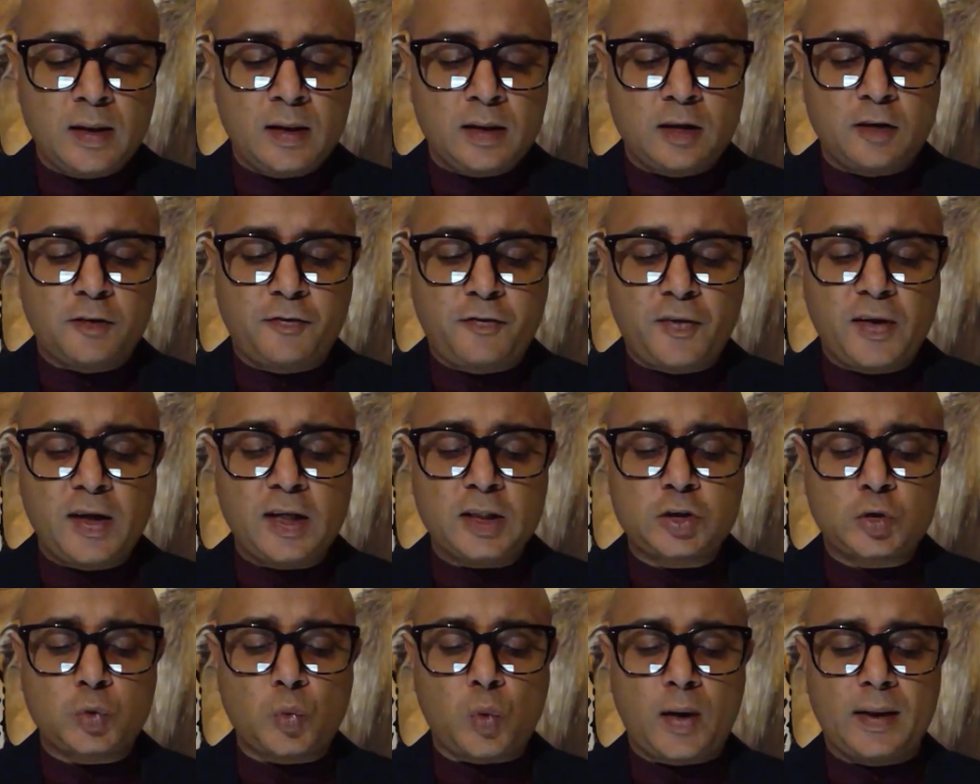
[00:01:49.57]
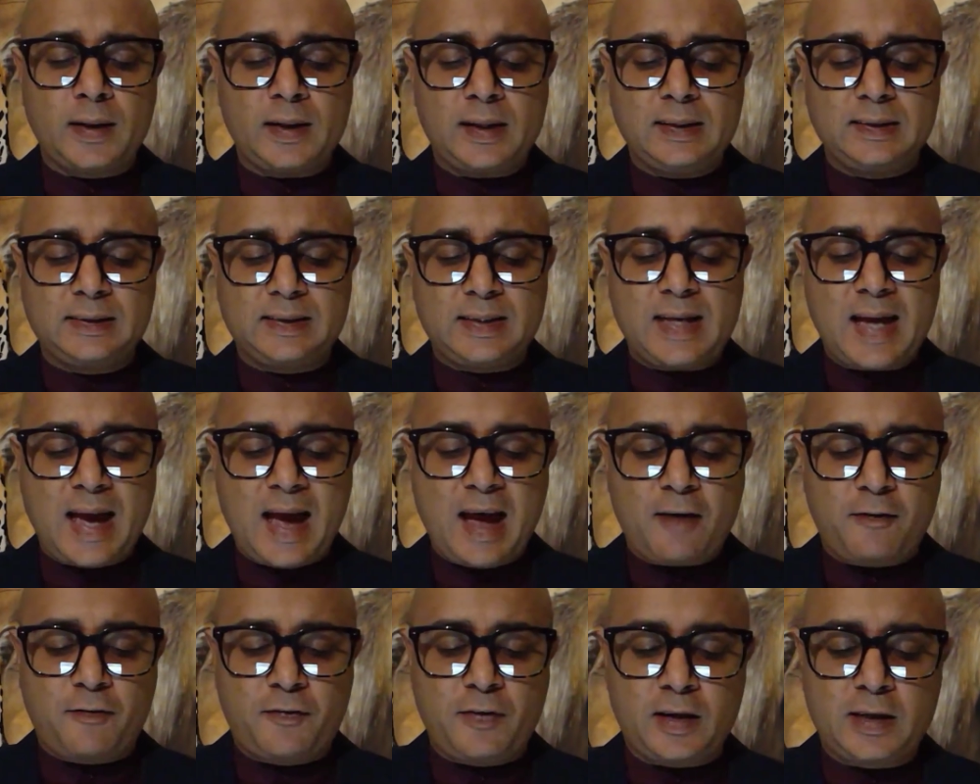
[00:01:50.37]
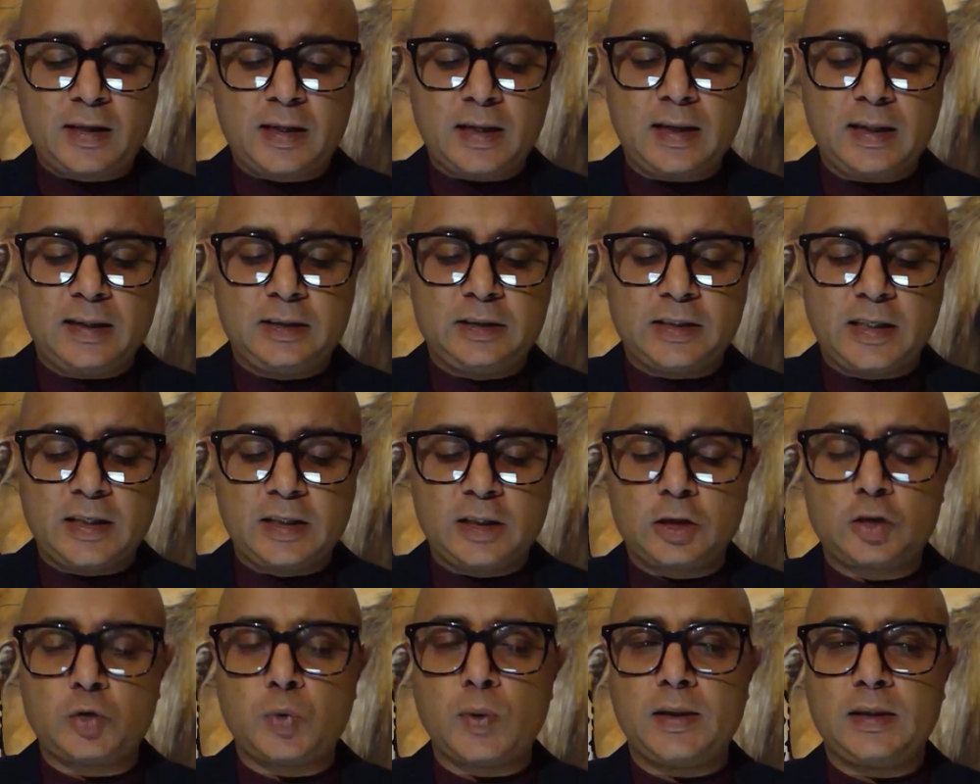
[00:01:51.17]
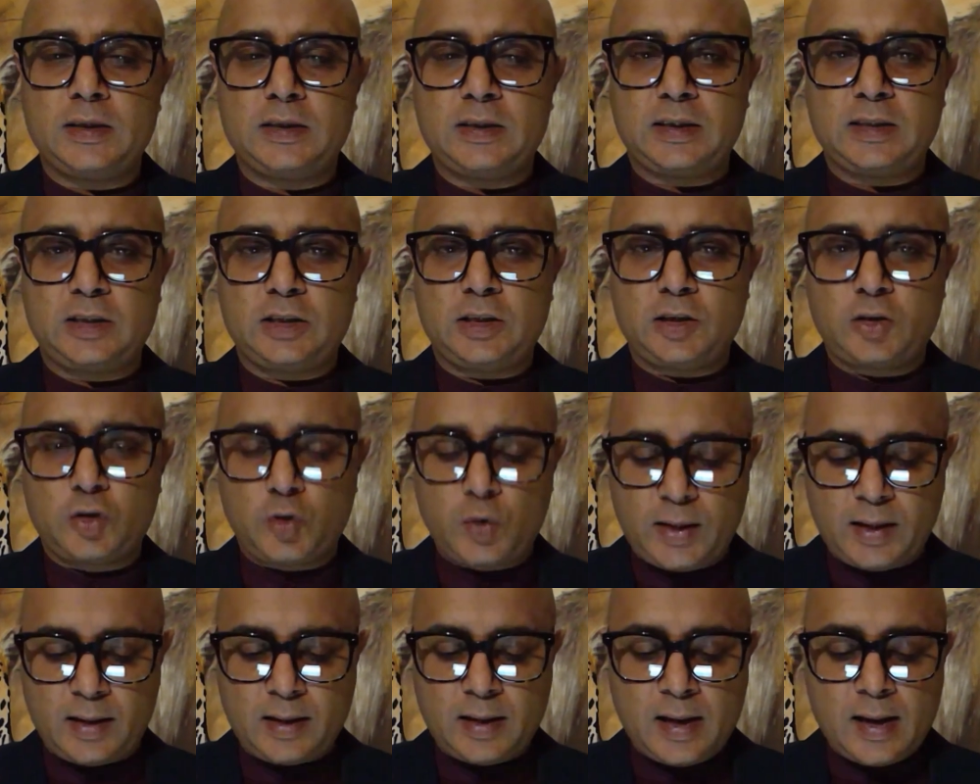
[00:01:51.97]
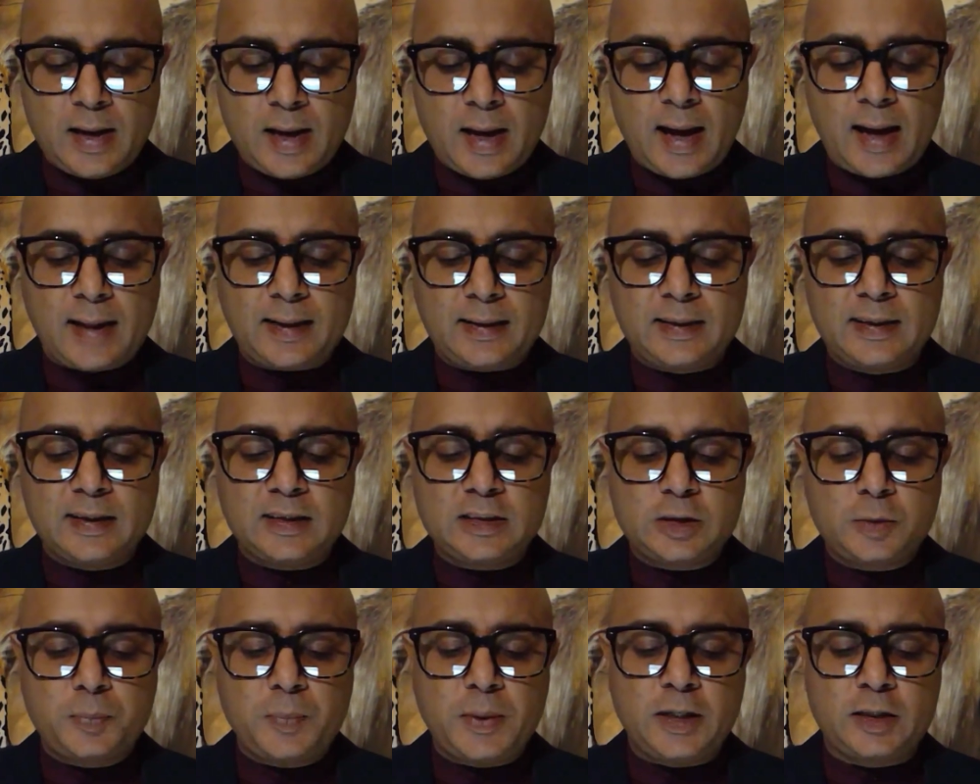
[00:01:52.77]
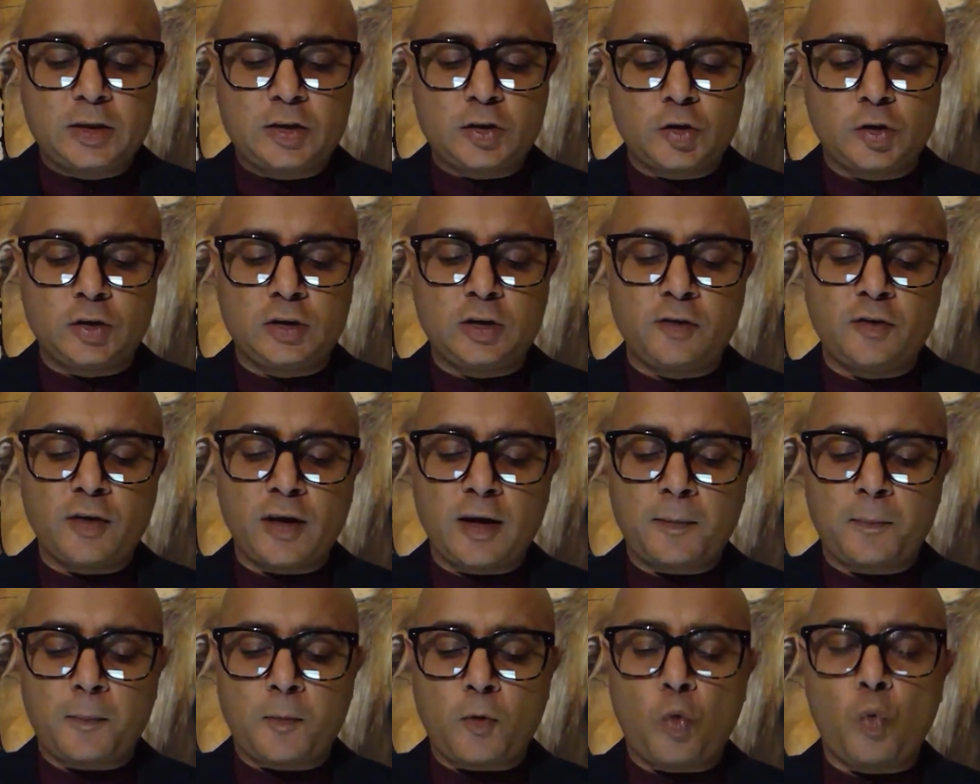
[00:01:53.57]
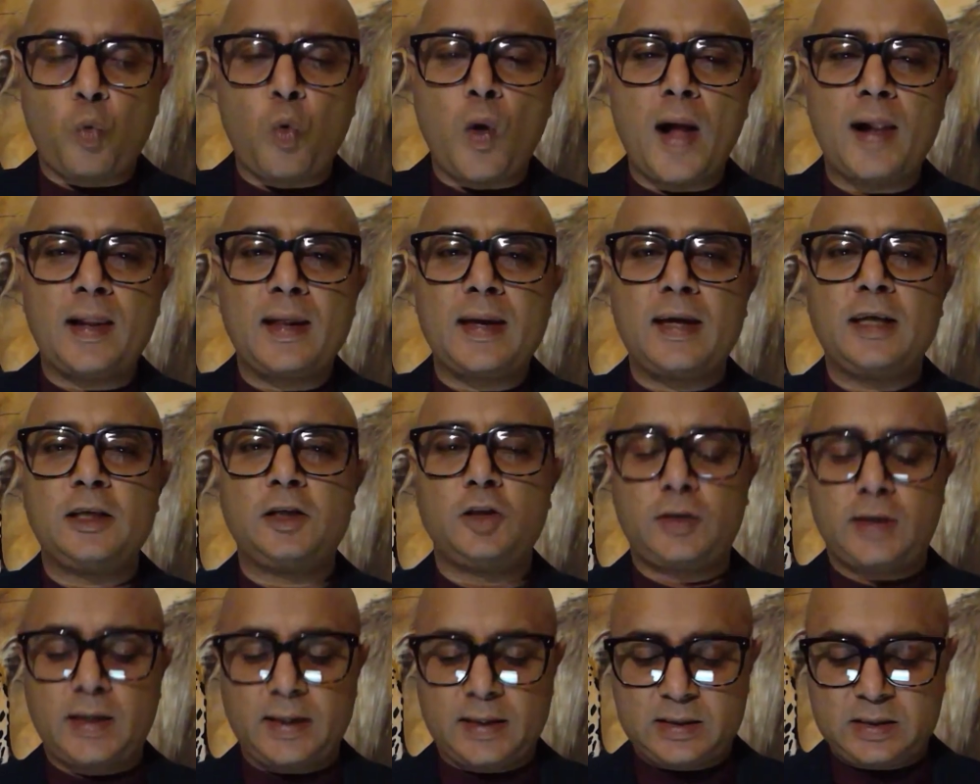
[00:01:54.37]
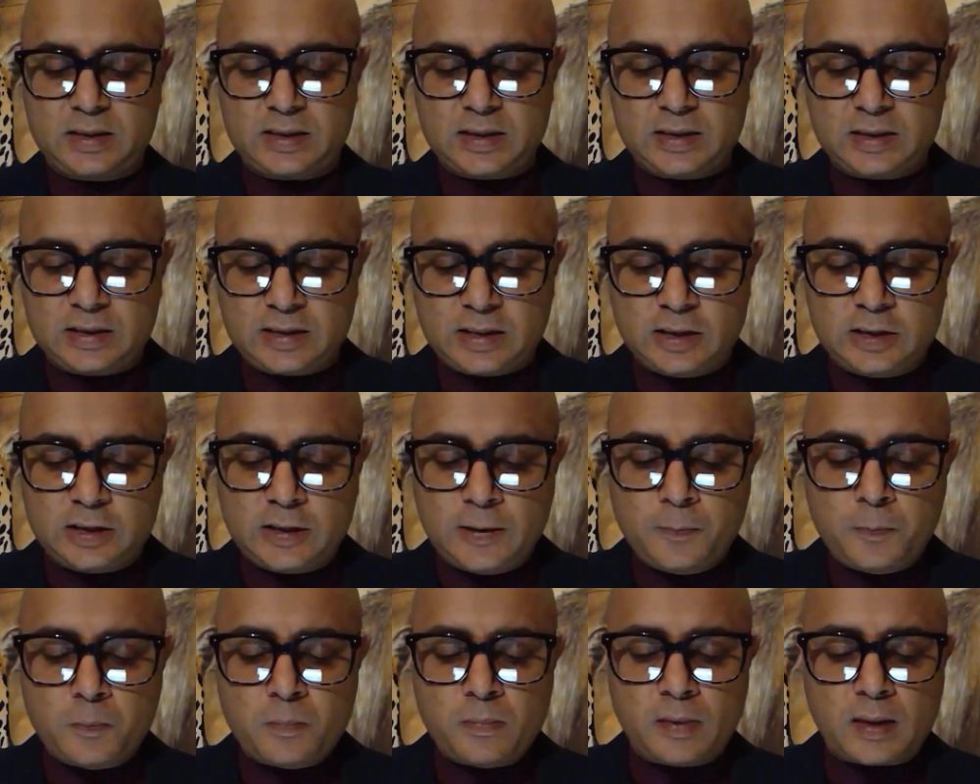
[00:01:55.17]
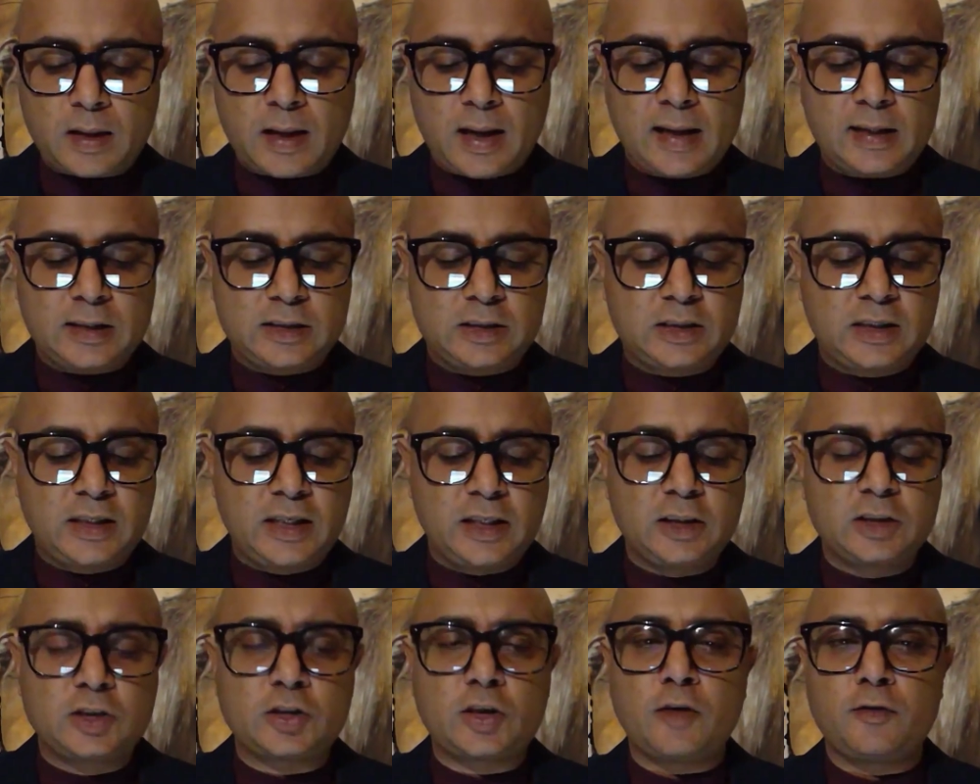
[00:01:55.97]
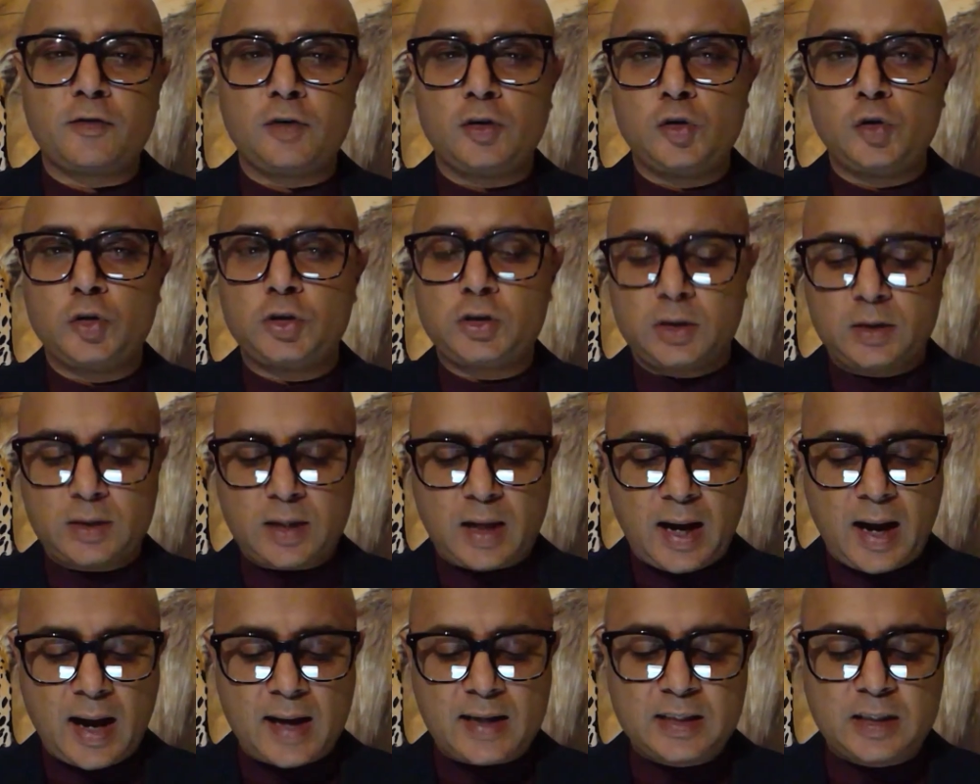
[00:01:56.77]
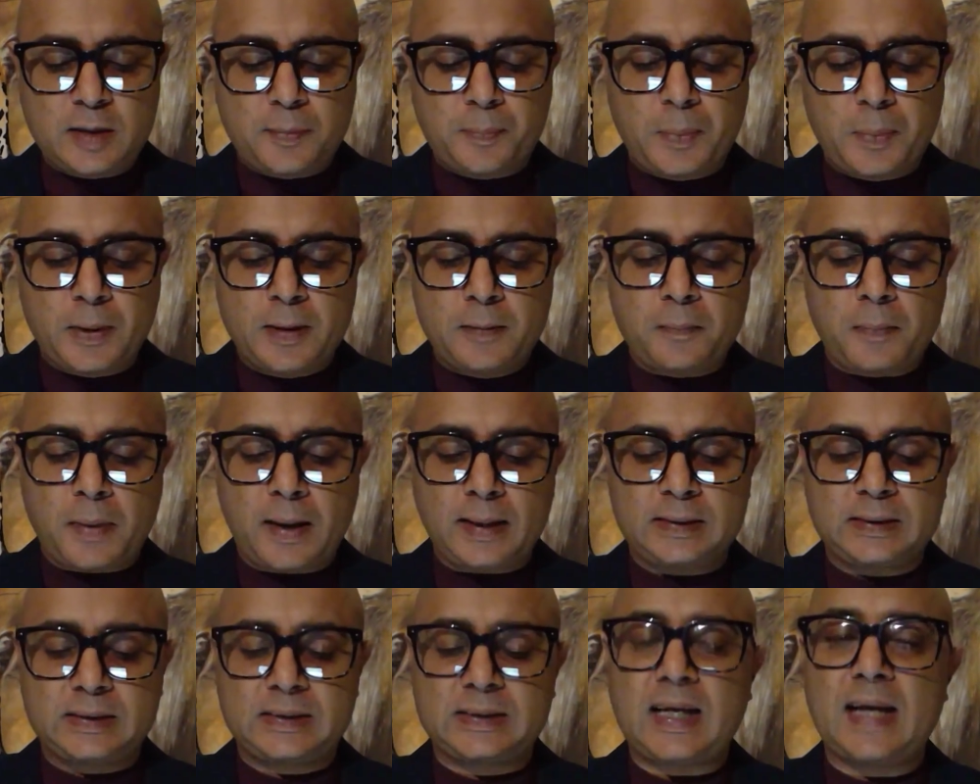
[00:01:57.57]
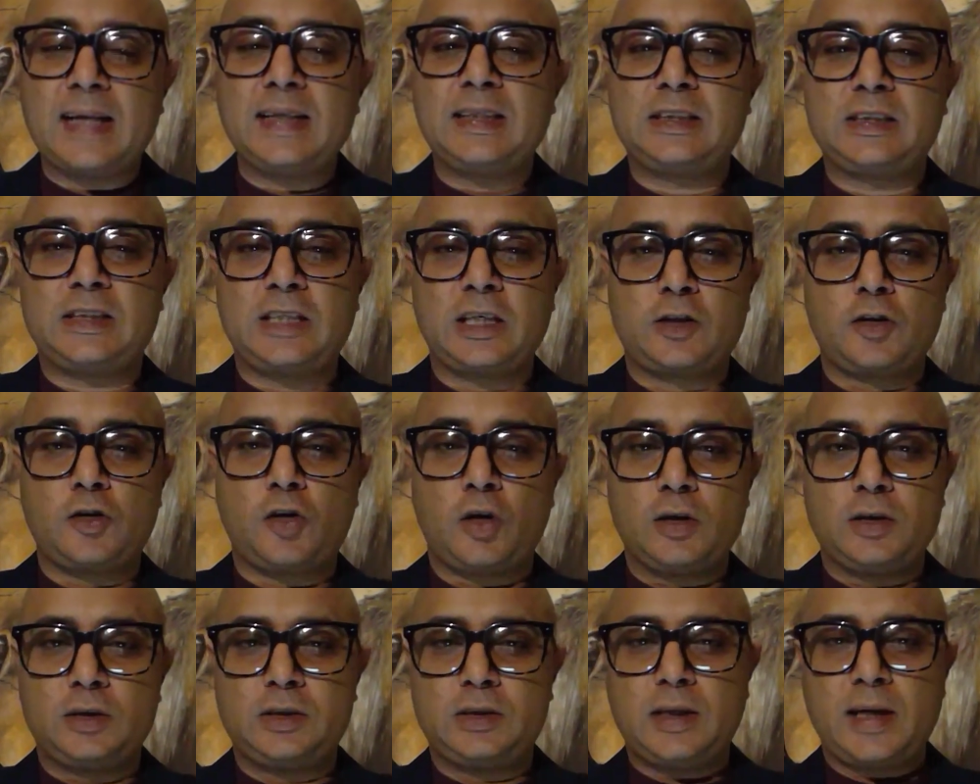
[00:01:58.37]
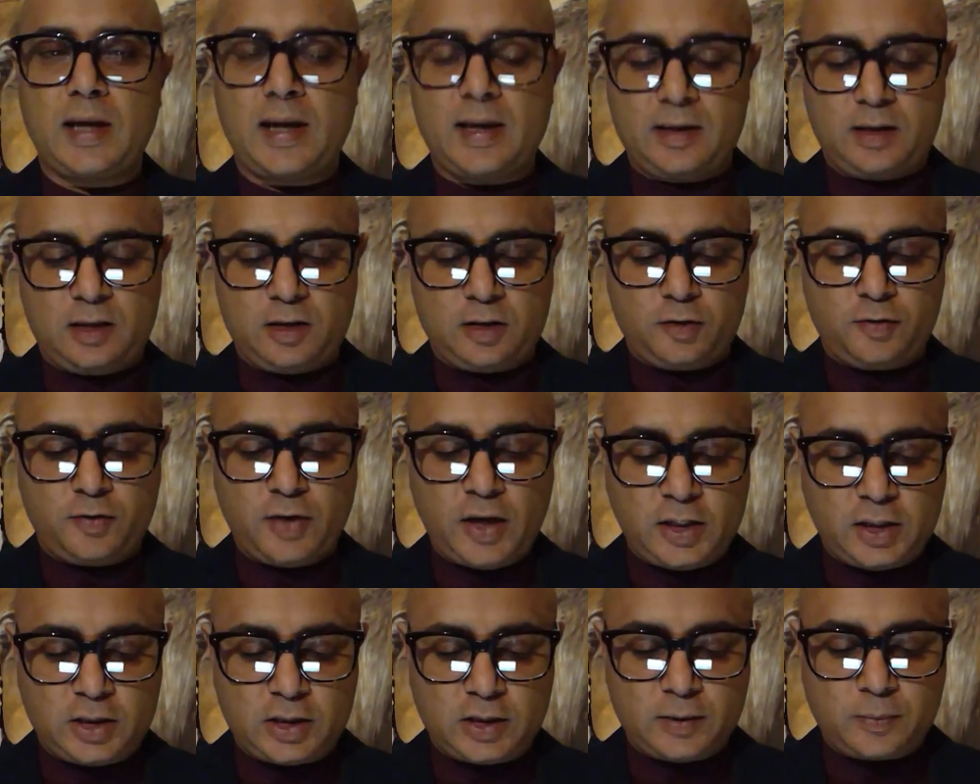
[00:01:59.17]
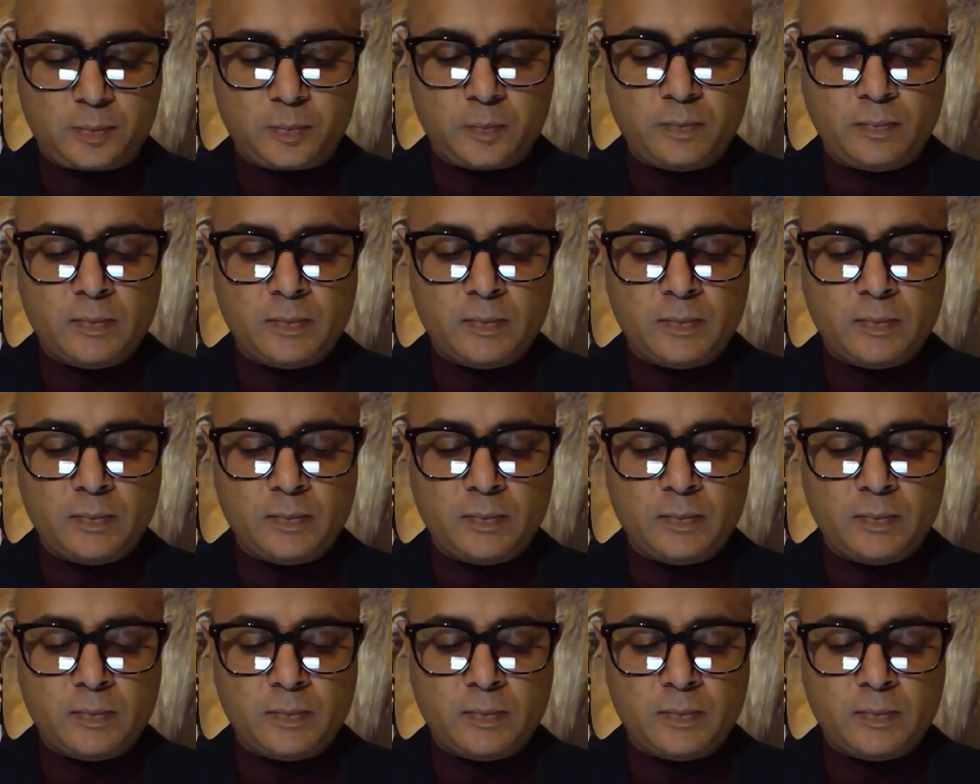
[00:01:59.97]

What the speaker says: The first one is the Africa Agenda 2063, and this speaks to develop well-educated citizens and skills revolution underpinned by science, technology, and innovation.